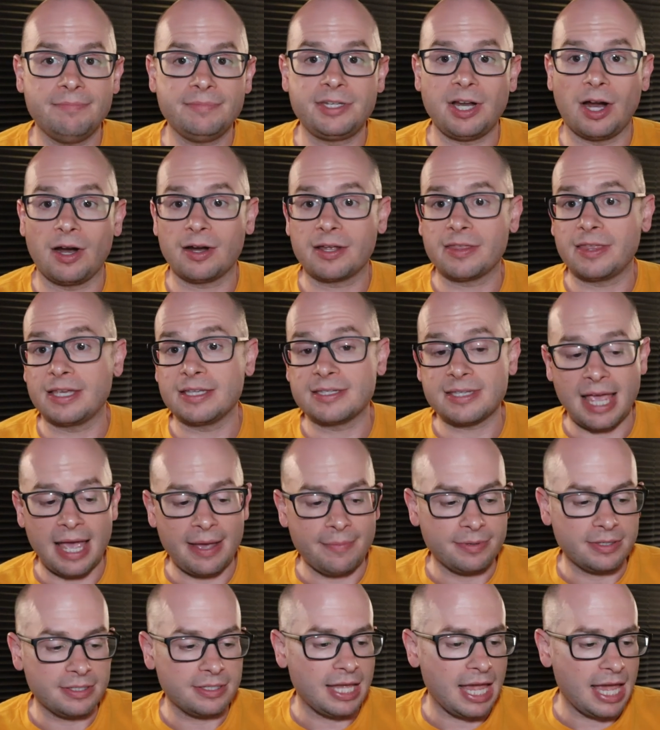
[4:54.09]
dark things
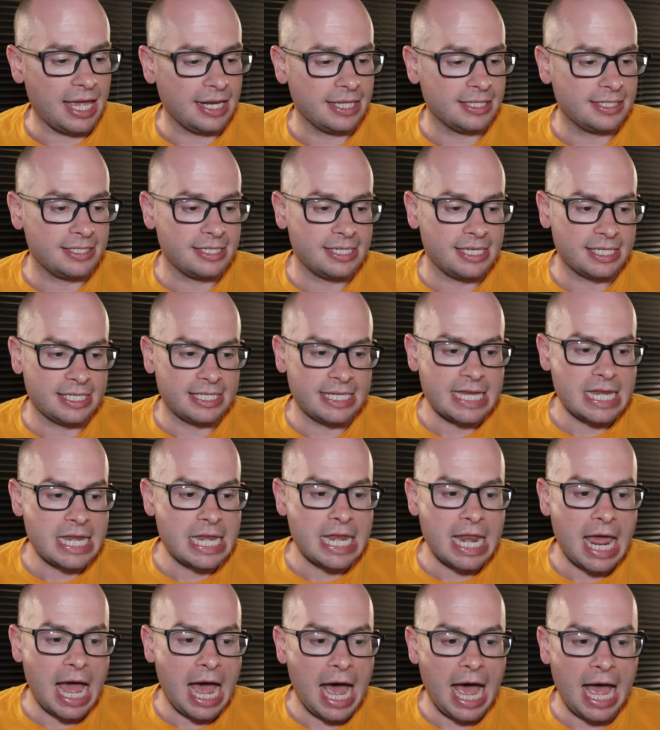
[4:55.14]
happen, and it's just
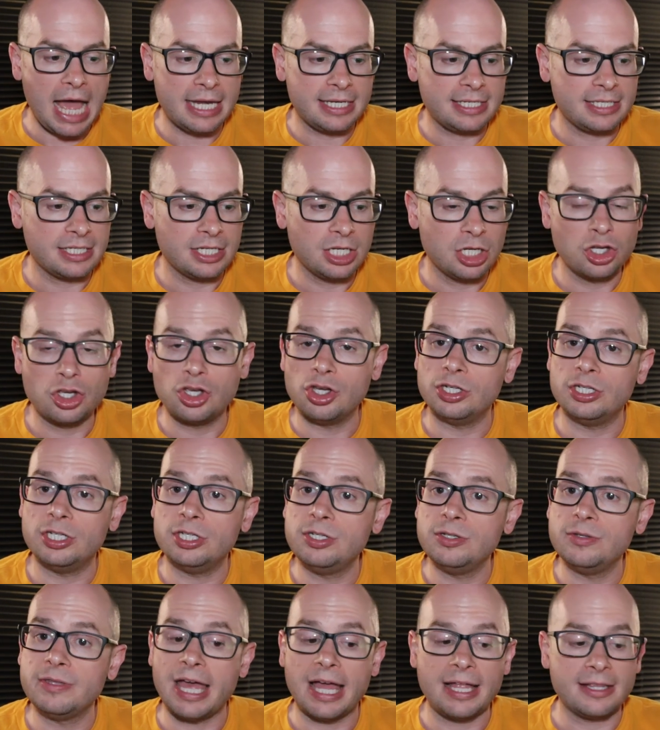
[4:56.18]
not good to
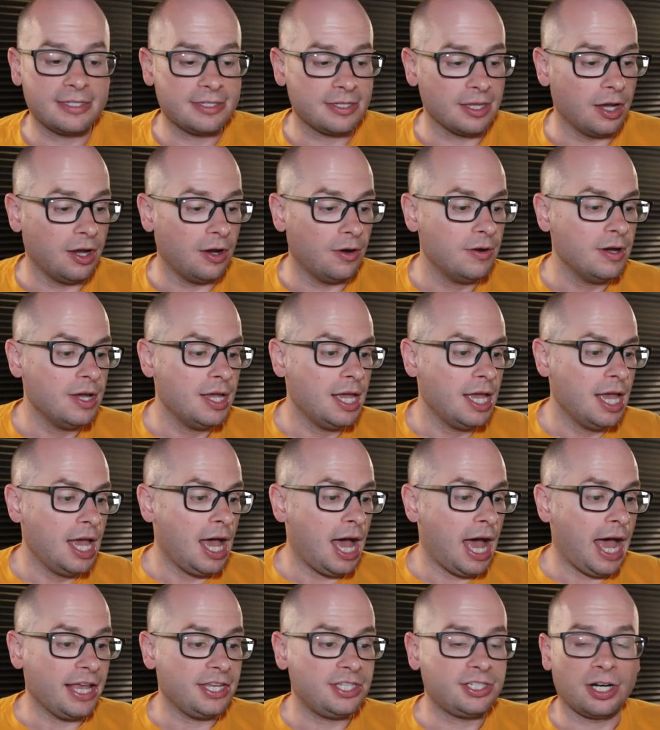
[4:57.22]
do that. So
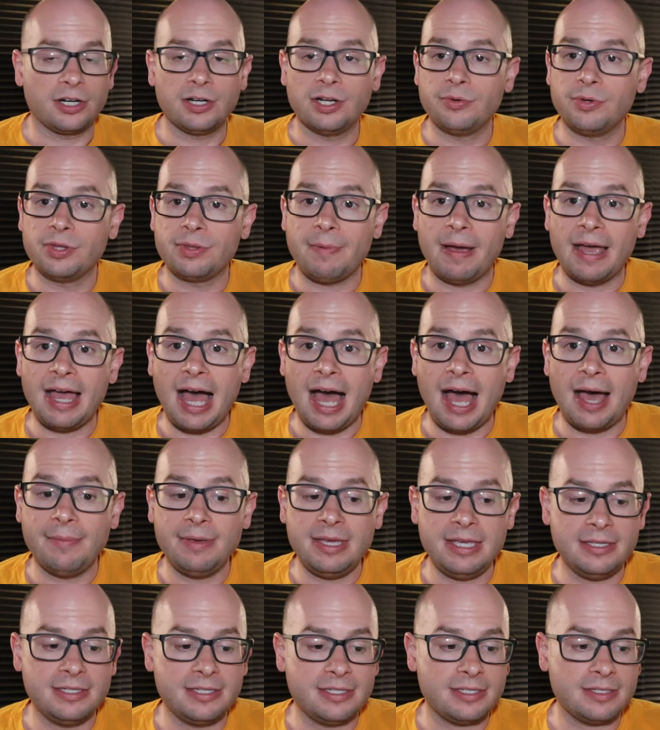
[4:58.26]
I started with my
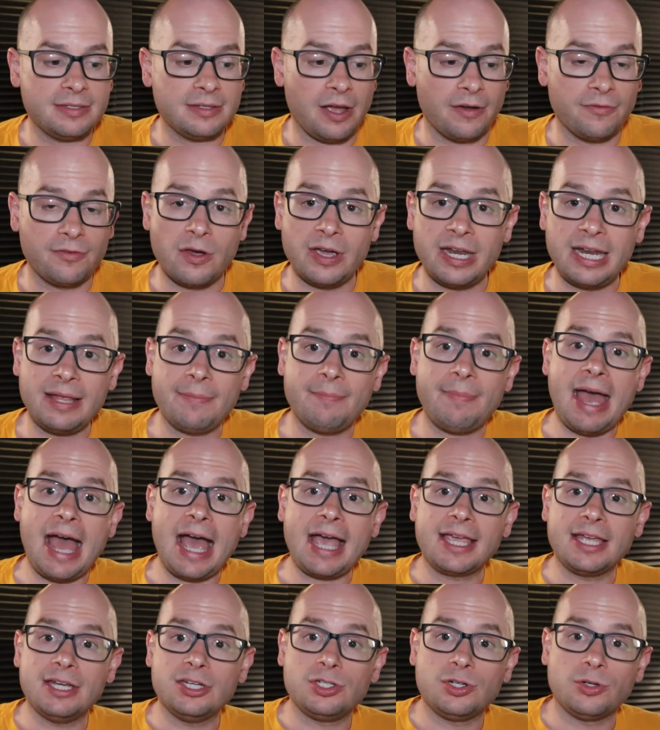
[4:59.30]
hobbies of getting
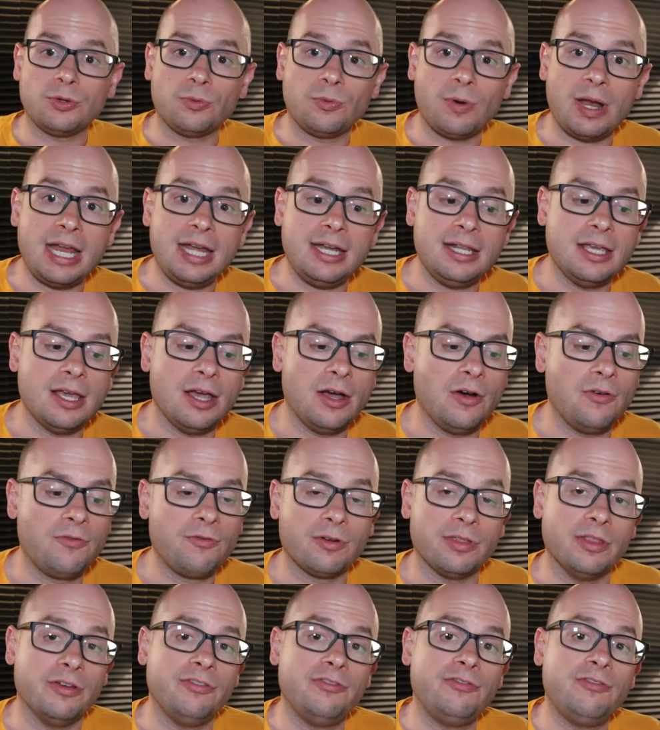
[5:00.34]
back into radio
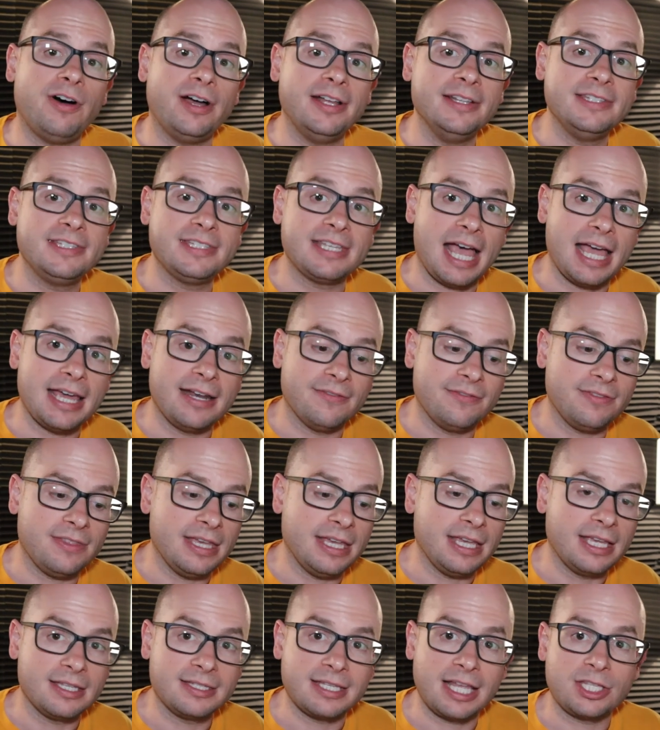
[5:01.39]
for the fun side of
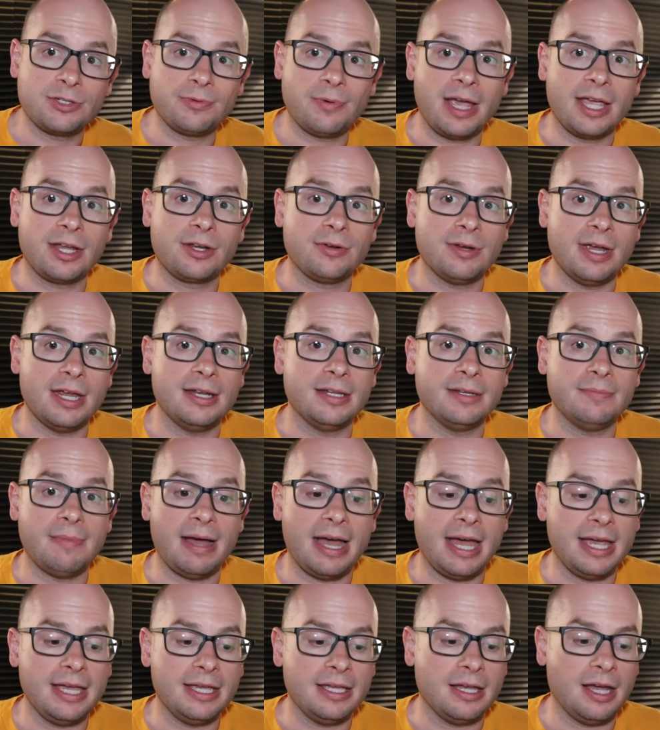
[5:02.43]
things. That's why I created
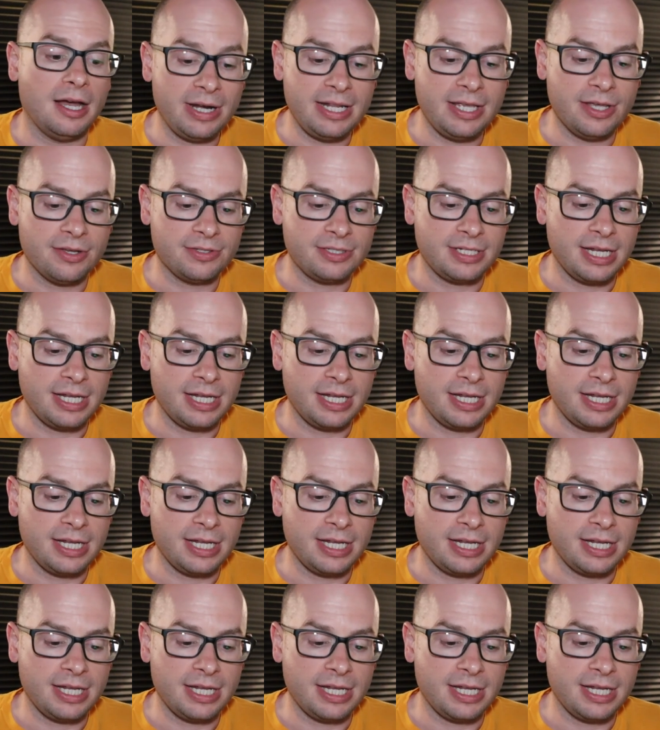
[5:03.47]
my radio